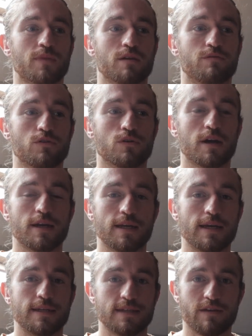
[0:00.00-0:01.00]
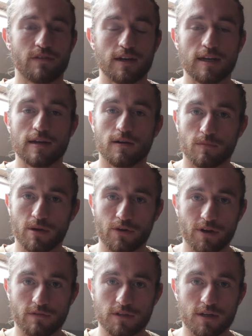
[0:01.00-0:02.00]
for an indefinitely long
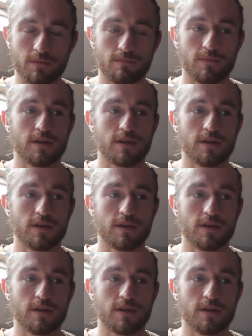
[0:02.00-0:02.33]
period of time.